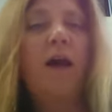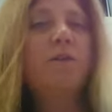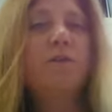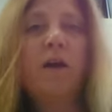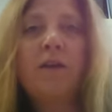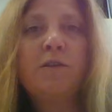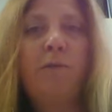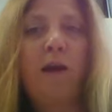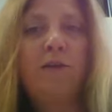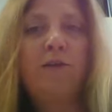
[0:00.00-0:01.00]
I do not
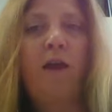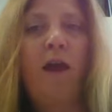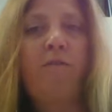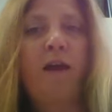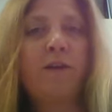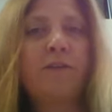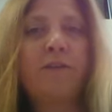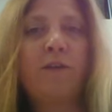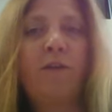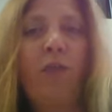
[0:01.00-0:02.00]
expect you to have
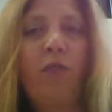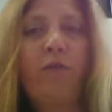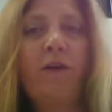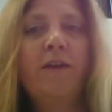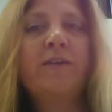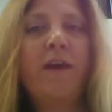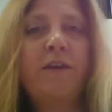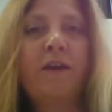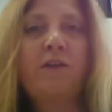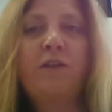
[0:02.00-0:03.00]
access to the 3D
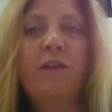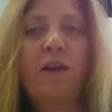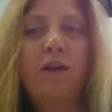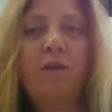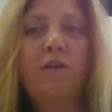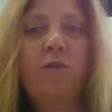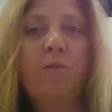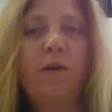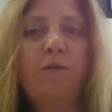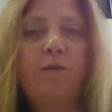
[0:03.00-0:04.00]
technology that I use for
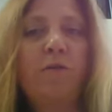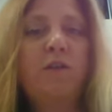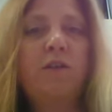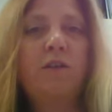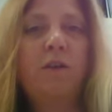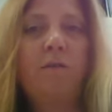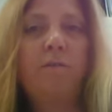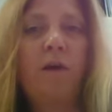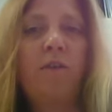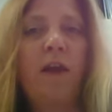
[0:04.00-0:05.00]
my tour
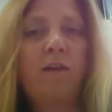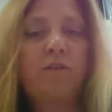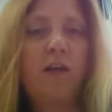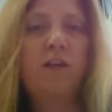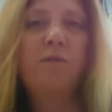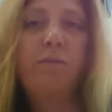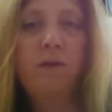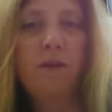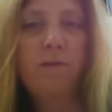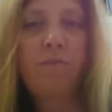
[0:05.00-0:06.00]
of the education
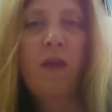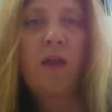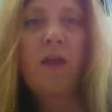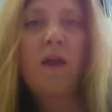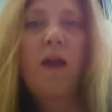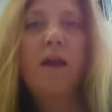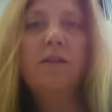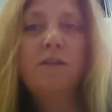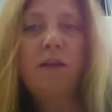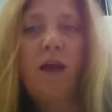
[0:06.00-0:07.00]
building.
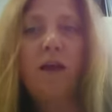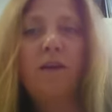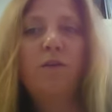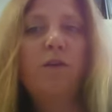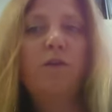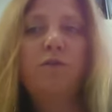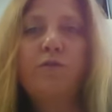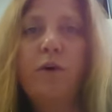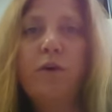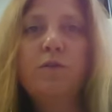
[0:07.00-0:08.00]
Instead, you can use
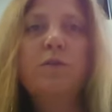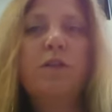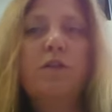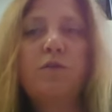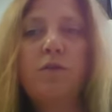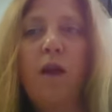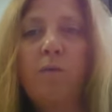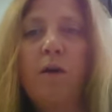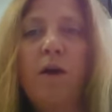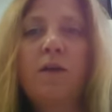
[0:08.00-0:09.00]
phones, digital
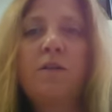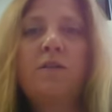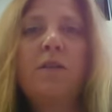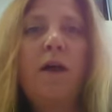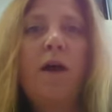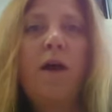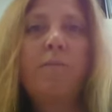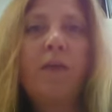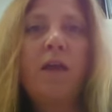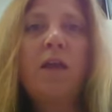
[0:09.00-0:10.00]
cameras,
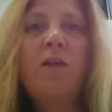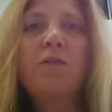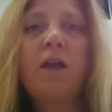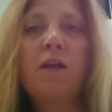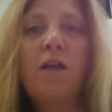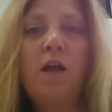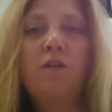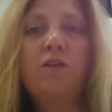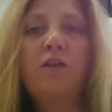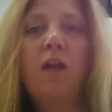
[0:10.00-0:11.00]
any other
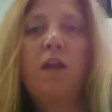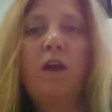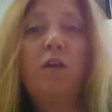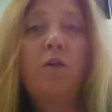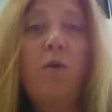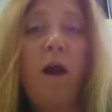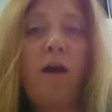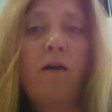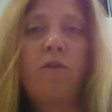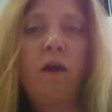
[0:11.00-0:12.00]
technology that you
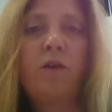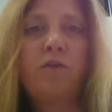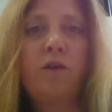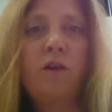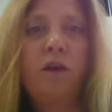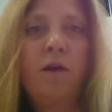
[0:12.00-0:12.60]
have at your